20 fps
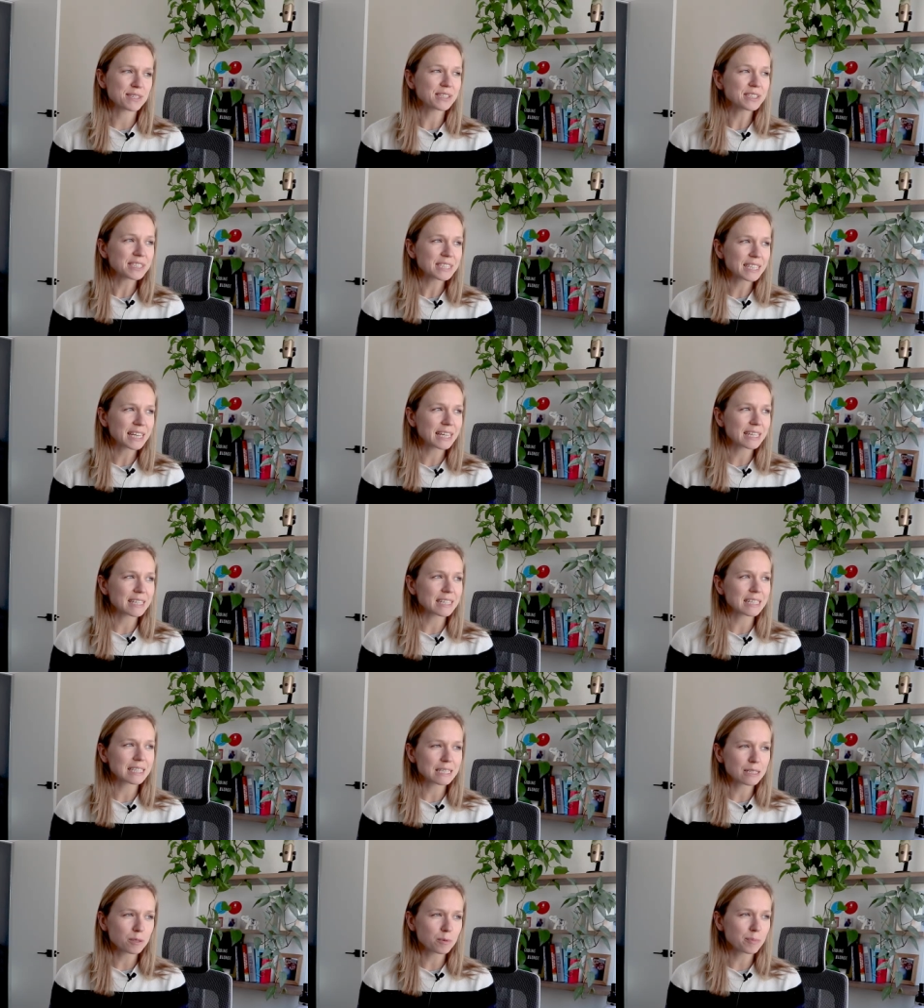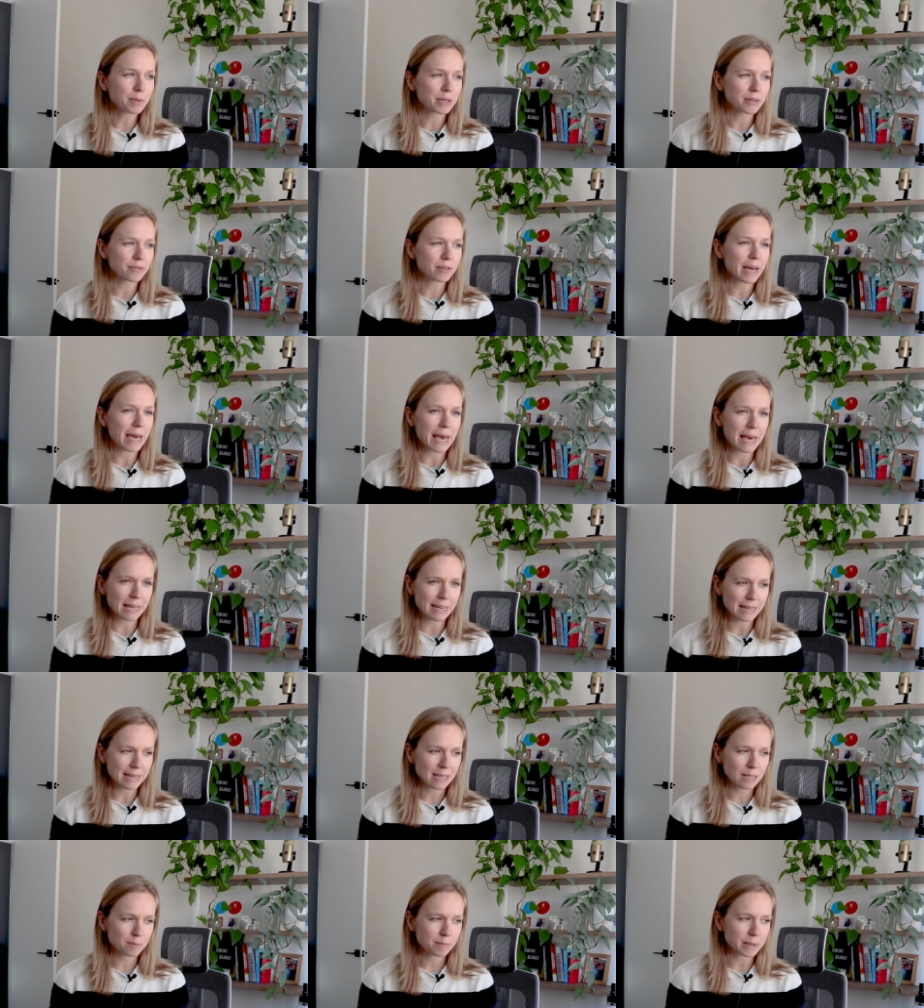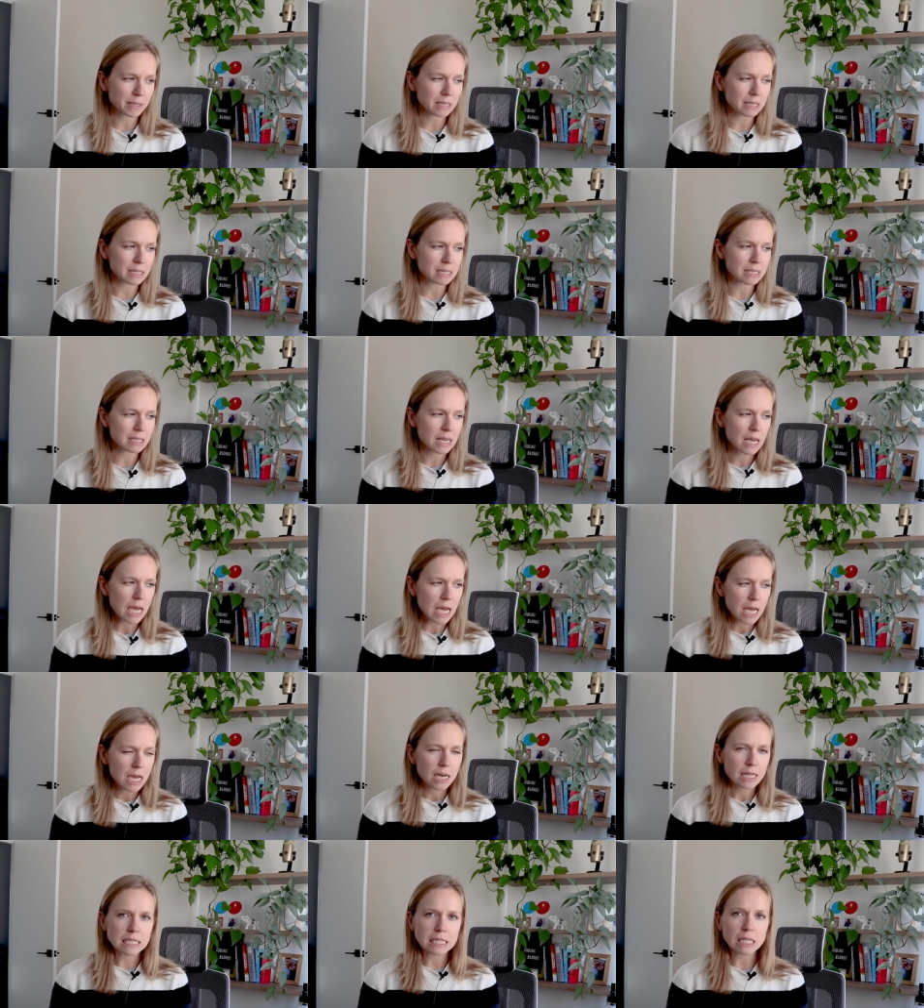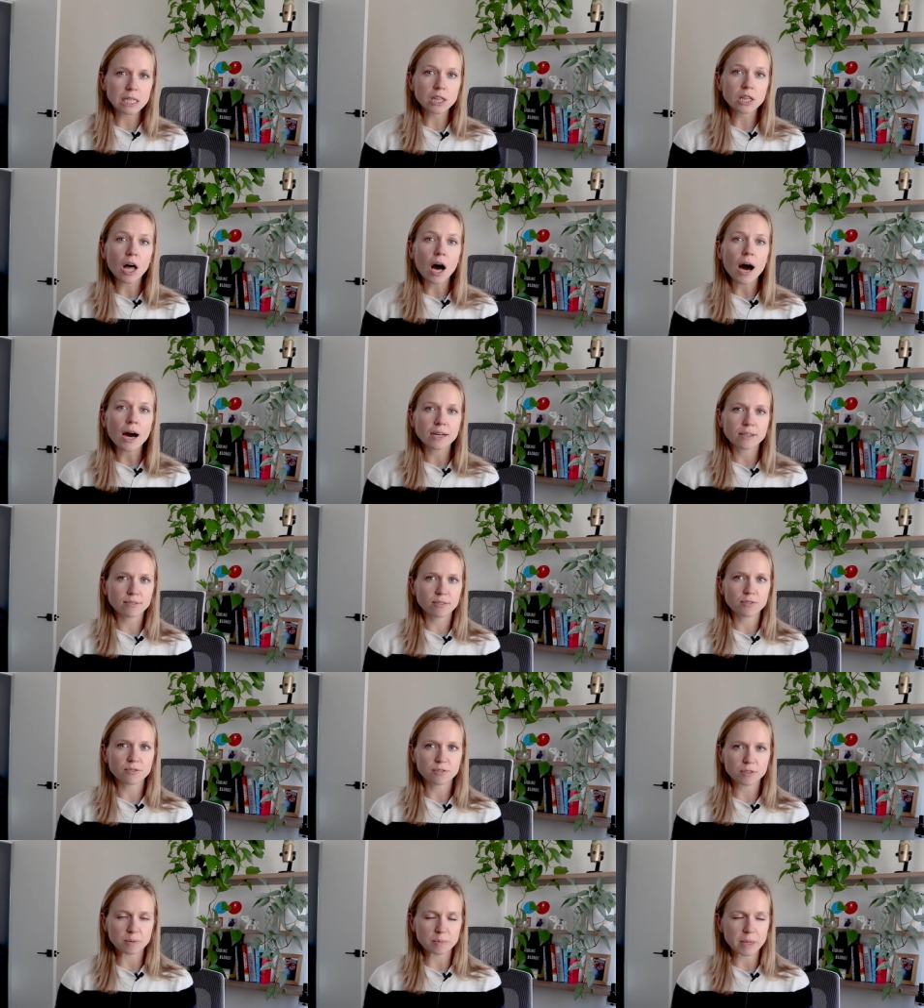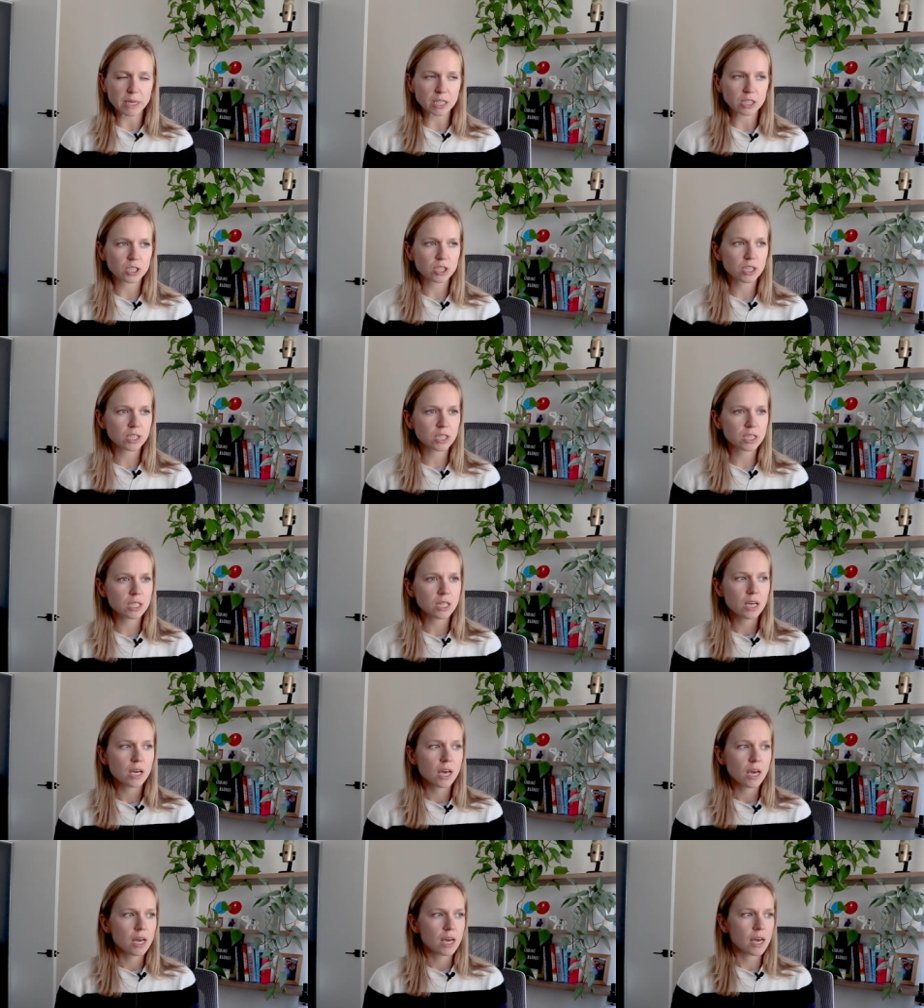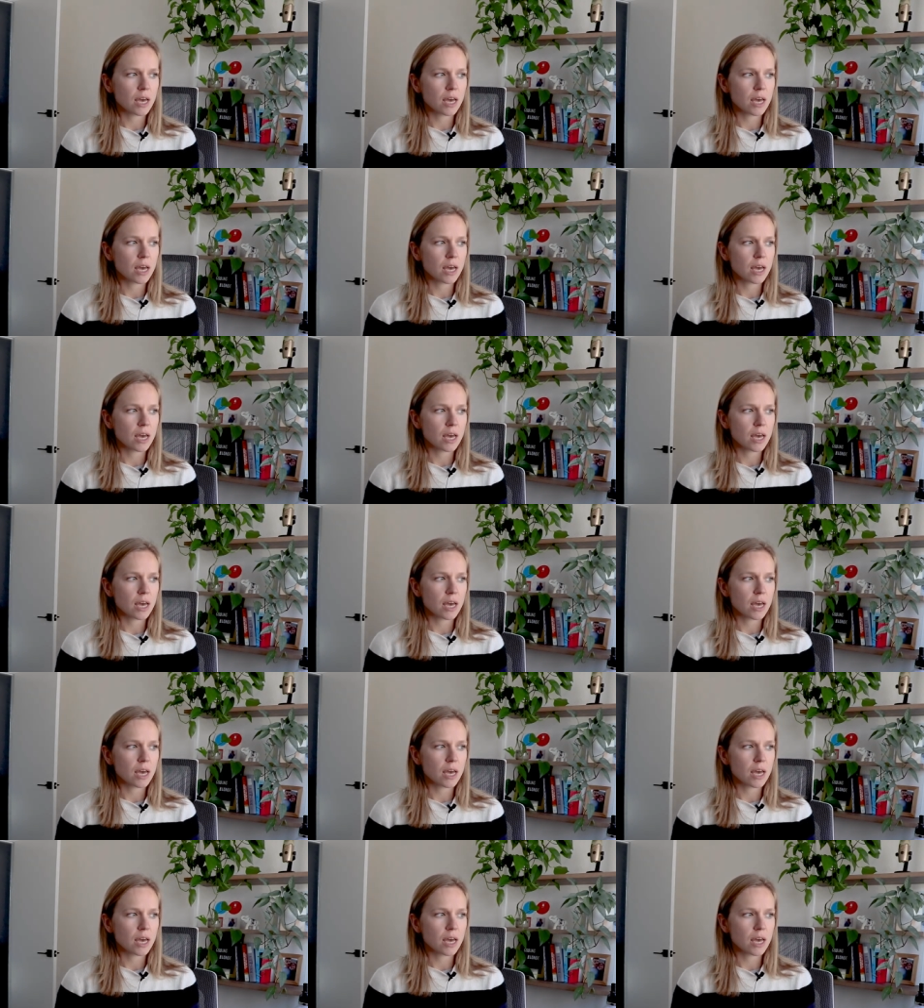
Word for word: I'm starting to get a little bit of a headache because it's a lot of information